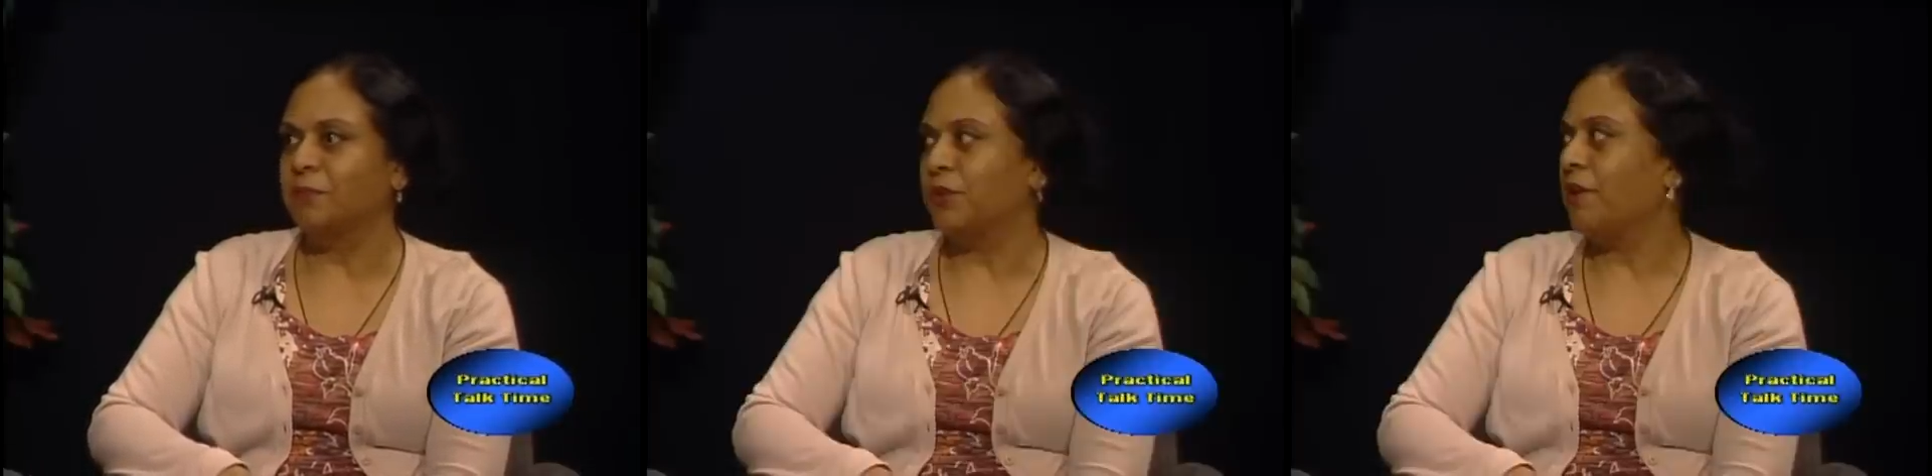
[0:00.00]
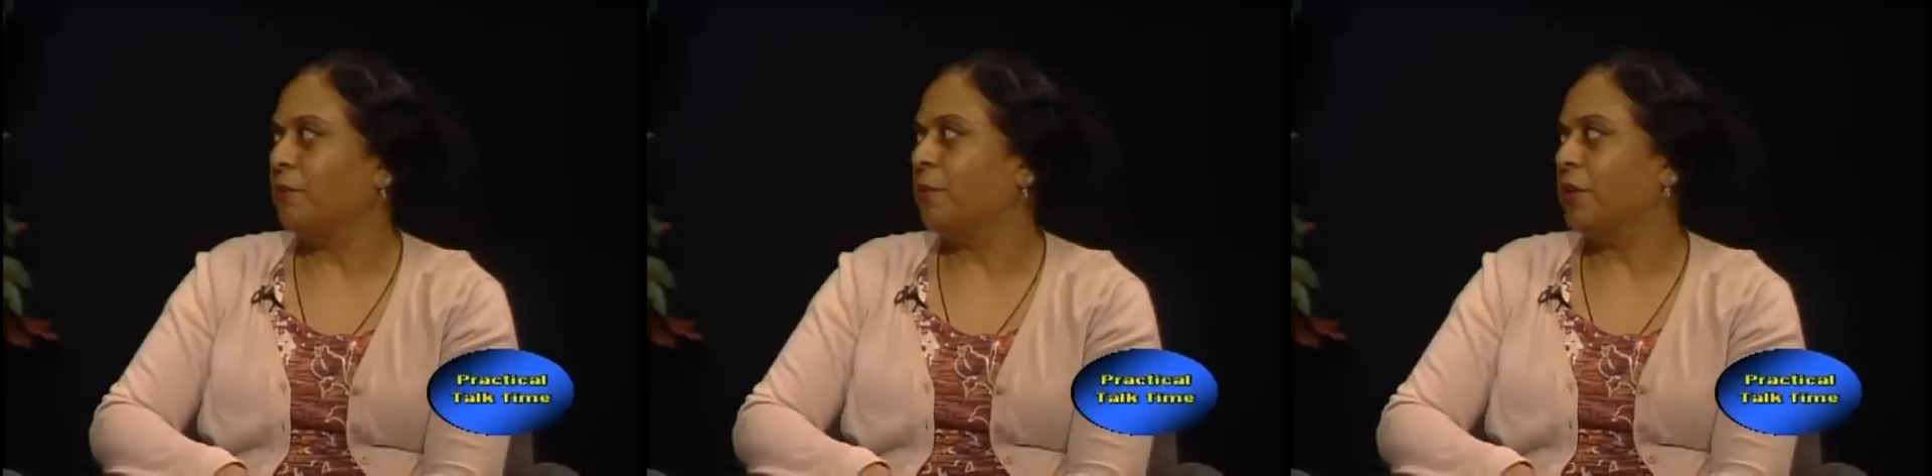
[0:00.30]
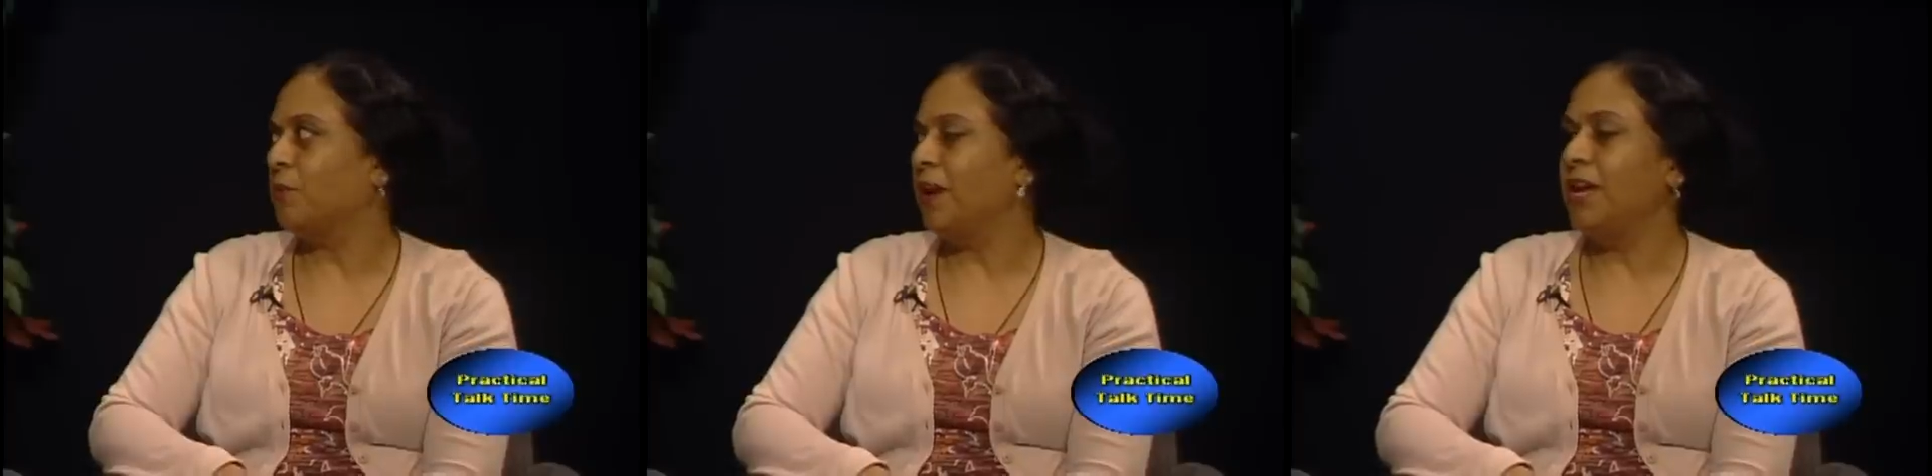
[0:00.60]

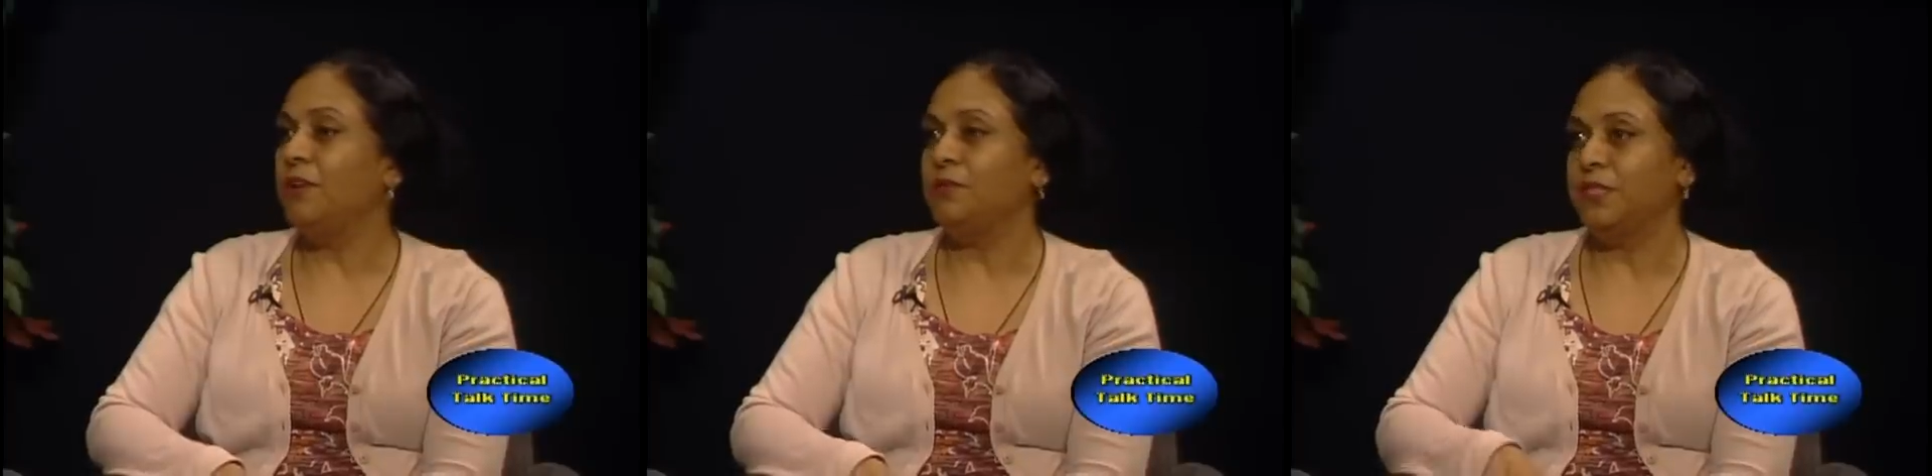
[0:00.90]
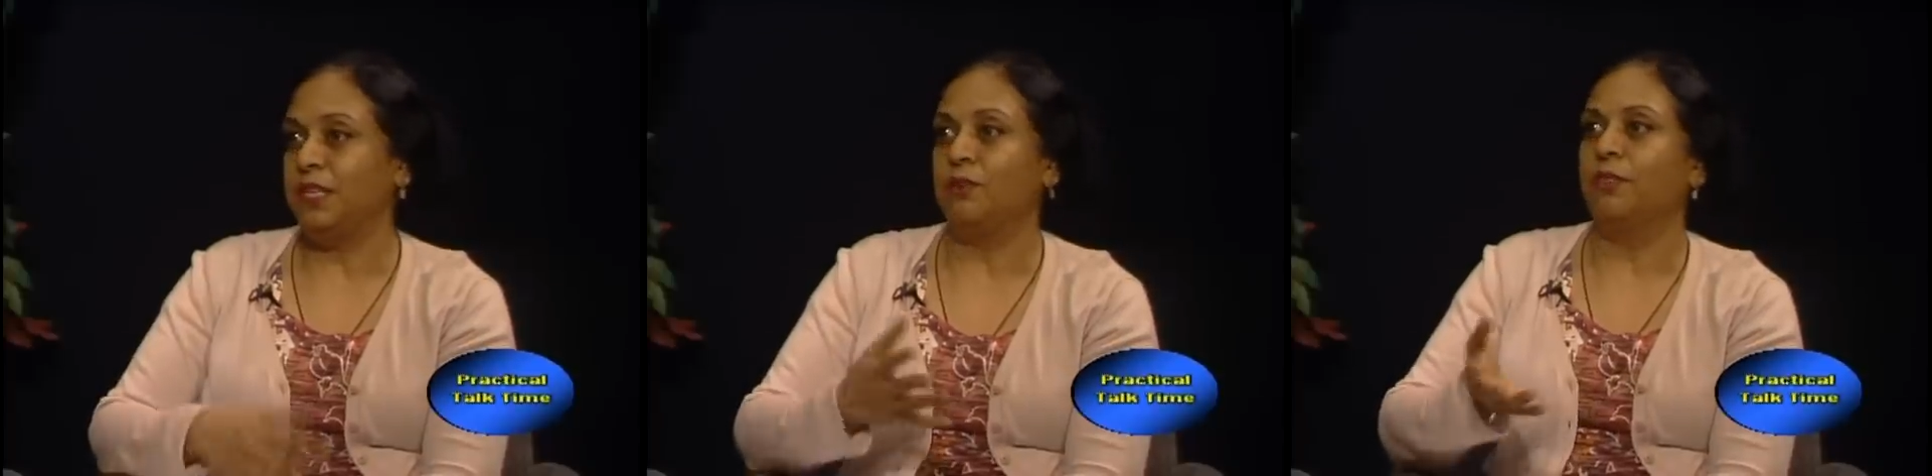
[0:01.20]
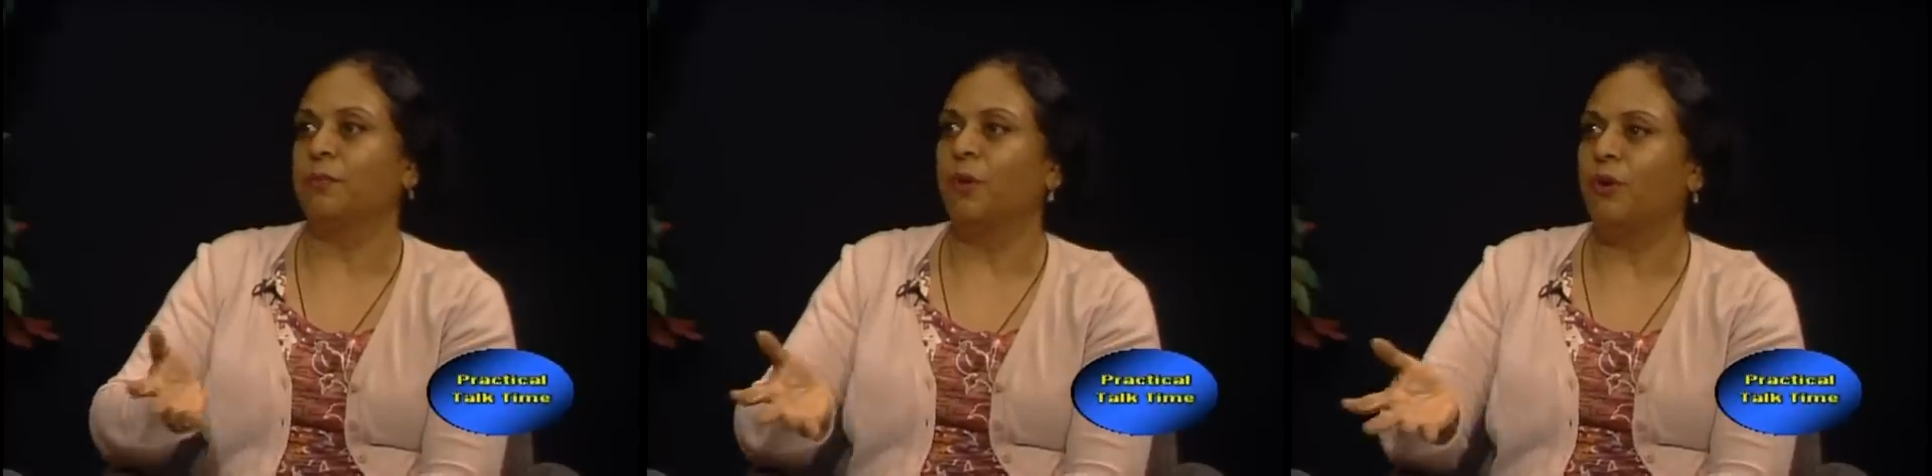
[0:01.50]
put away, you see it
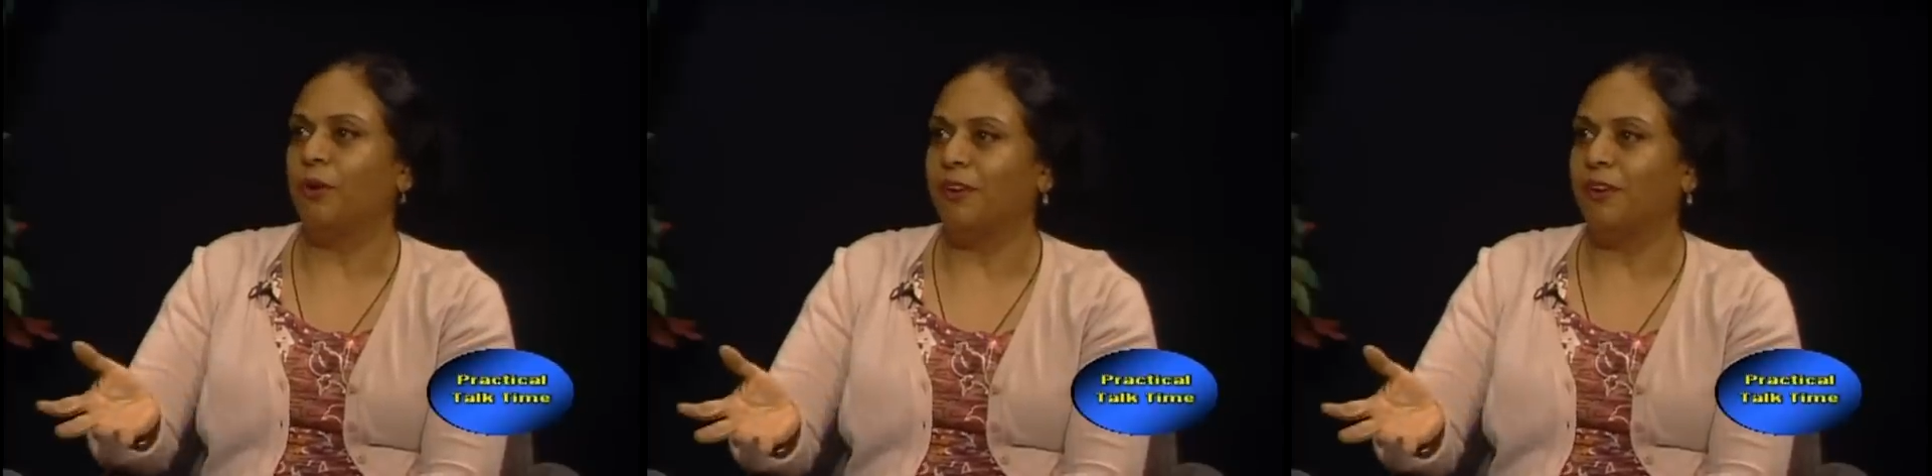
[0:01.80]
all the more.